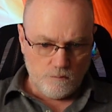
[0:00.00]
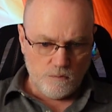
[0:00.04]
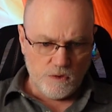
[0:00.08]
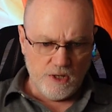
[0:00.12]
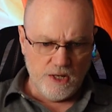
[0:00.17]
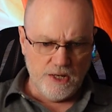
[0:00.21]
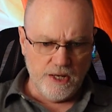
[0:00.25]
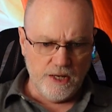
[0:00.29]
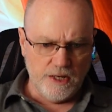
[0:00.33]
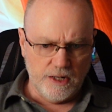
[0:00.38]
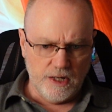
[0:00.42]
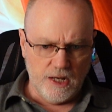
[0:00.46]

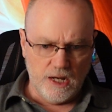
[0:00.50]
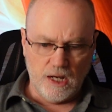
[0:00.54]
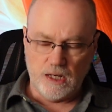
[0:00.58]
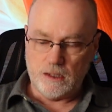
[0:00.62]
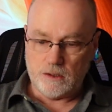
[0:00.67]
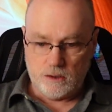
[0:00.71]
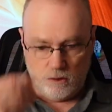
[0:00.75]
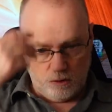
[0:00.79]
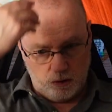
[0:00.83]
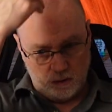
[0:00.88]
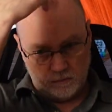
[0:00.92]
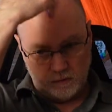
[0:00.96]
And
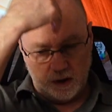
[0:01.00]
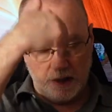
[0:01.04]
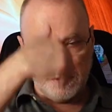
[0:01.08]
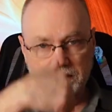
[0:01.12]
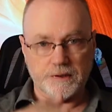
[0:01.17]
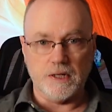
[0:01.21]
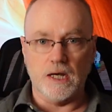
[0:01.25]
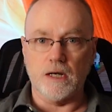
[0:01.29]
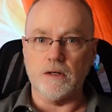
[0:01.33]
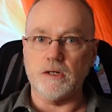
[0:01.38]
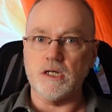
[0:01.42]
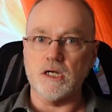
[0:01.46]
you go right
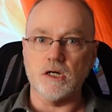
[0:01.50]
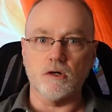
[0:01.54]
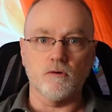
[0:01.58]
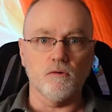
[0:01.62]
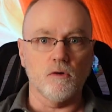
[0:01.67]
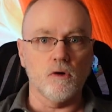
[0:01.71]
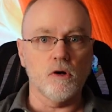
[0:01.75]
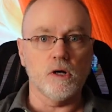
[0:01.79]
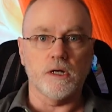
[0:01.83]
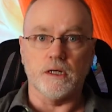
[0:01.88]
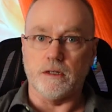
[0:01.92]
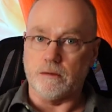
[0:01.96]
down to your
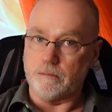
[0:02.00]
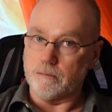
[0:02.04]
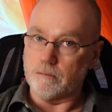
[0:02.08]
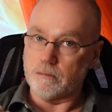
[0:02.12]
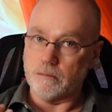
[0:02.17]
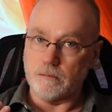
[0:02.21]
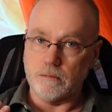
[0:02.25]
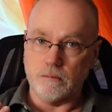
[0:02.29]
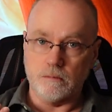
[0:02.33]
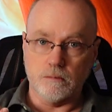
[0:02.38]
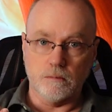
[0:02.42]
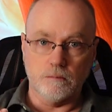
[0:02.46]
groin.
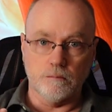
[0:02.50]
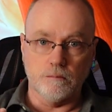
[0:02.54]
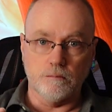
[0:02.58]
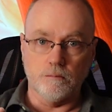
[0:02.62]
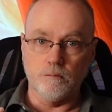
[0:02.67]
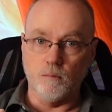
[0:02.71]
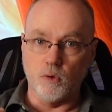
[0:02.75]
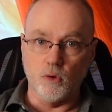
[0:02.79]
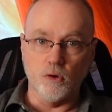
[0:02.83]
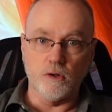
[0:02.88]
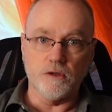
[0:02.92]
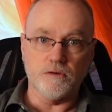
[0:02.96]

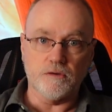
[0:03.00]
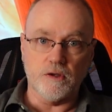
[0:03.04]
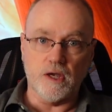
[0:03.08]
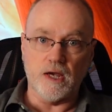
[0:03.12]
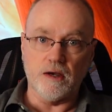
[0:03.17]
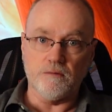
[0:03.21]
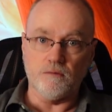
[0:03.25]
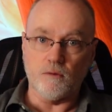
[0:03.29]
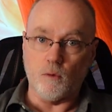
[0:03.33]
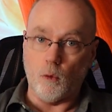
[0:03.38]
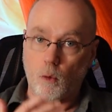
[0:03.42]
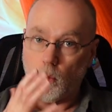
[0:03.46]
Boys
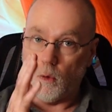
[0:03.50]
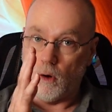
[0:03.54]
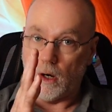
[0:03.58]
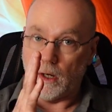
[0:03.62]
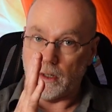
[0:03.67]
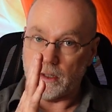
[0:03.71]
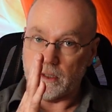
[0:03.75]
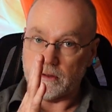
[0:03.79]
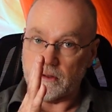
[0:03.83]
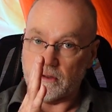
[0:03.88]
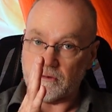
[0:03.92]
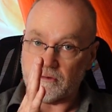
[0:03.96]
have
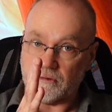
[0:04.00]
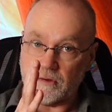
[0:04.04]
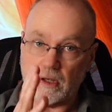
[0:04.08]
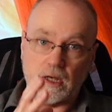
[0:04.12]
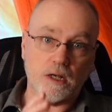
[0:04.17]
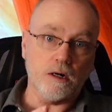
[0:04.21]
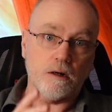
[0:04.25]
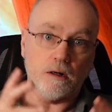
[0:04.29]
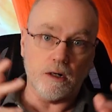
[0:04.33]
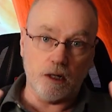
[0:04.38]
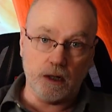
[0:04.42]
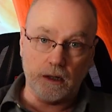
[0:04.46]
1 in the
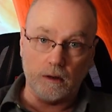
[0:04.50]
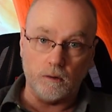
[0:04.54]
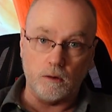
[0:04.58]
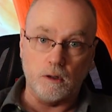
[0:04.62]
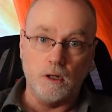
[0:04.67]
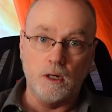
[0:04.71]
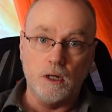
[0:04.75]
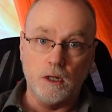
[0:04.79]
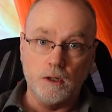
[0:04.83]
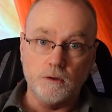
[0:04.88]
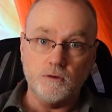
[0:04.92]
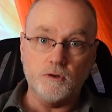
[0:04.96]
center and
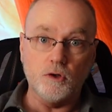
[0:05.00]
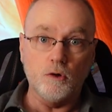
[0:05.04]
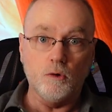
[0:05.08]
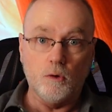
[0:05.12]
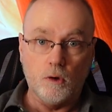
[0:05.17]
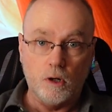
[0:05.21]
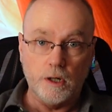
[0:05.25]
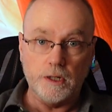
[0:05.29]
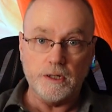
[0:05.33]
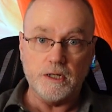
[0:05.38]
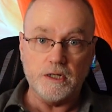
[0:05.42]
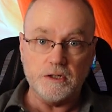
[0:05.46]
2
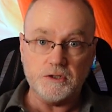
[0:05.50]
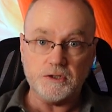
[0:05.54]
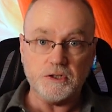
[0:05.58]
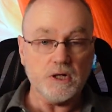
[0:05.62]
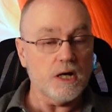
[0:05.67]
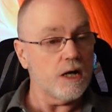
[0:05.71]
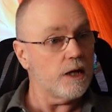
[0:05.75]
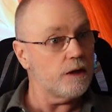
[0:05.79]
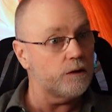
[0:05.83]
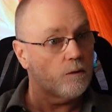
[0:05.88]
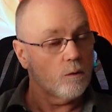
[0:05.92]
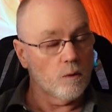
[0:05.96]
on each
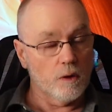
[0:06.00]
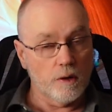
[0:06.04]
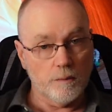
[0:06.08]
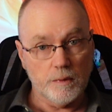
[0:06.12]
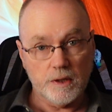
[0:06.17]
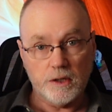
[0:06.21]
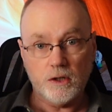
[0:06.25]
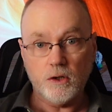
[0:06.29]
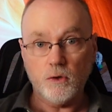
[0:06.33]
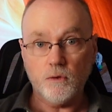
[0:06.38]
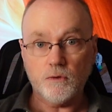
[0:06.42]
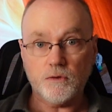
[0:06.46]
side, and
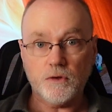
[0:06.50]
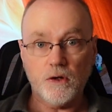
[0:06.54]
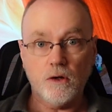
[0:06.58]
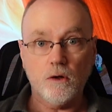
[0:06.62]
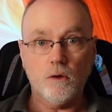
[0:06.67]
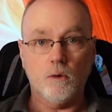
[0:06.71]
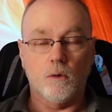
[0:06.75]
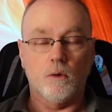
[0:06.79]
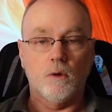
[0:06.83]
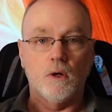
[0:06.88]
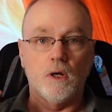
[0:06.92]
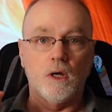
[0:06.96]
women do
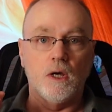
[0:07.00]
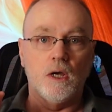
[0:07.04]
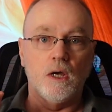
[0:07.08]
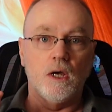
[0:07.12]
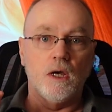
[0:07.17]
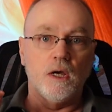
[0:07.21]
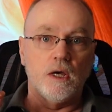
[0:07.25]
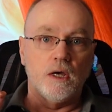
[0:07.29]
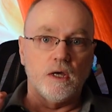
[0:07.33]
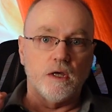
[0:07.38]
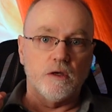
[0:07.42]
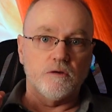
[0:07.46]
too.
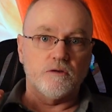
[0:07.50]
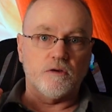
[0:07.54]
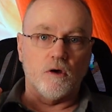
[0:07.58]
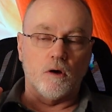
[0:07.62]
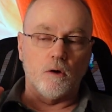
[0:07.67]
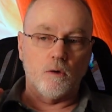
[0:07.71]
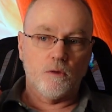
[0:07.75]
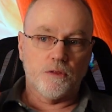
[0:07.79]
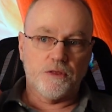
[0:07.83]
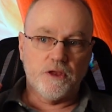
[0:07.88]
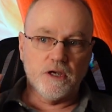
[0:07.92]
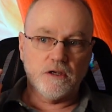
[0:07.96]

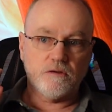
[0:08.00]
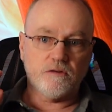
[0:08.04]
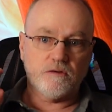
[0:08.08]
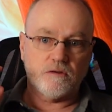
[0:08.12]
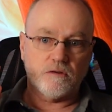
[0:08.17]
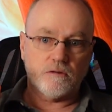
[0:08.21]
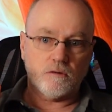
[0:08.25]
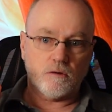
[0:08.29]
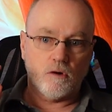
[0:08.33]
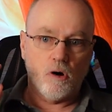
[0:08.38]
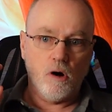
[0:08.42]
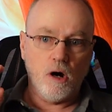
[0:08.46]
So
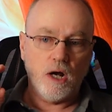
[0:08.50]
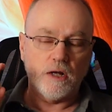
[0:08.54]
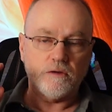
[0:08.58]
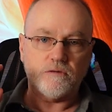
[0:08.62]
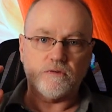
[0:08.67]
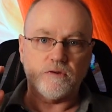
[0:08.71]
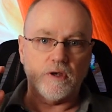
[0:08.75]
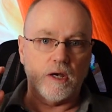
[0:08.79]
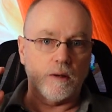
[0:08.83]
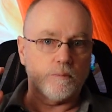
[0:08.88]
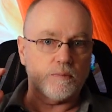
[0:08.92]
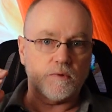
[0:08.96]
this
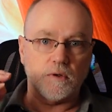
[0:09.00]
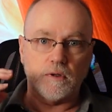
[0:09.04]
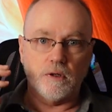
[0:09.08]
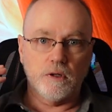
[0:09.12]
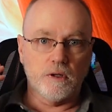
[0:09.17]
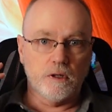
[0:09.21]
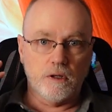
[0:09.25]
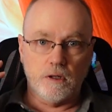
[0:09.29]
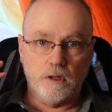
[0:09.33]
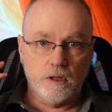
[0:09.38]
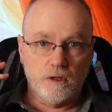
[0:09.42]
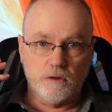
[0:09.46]
concept
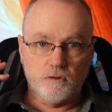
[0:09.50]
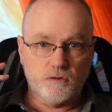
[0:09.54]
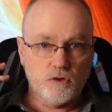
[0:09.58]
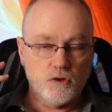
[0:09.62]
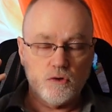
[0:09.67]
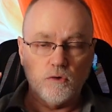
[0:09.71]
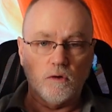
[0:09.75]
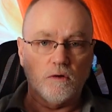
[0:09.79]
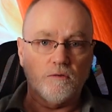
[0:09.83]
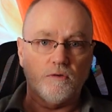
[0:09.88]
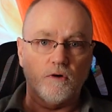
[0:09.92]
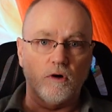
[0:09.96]
is
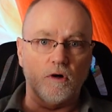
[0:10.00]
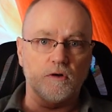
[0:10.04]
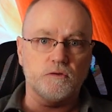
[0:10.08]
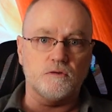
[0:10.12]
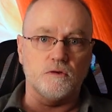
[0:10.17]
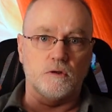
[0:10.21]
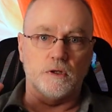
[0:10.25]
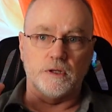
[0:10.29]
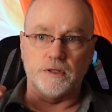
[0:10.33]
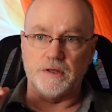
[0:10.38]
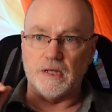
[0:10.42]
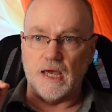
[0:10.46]

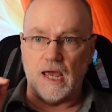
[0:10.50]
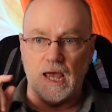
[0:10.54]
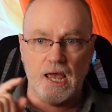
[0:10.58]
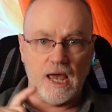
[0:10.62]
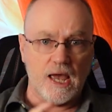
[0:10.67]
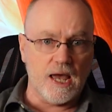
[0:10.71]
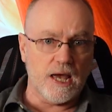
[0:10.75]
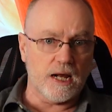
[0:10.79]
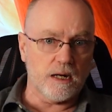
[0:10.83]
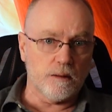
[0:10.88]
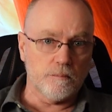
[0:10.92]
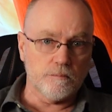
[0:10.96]
universal in the
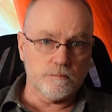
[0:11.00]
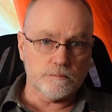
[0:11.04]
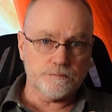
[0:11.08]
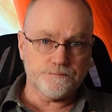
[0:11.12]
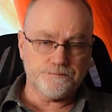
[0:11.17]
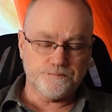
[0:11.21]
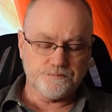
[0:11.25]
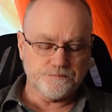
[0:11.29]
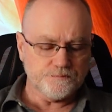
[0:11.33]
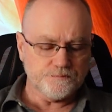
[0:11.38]
atom,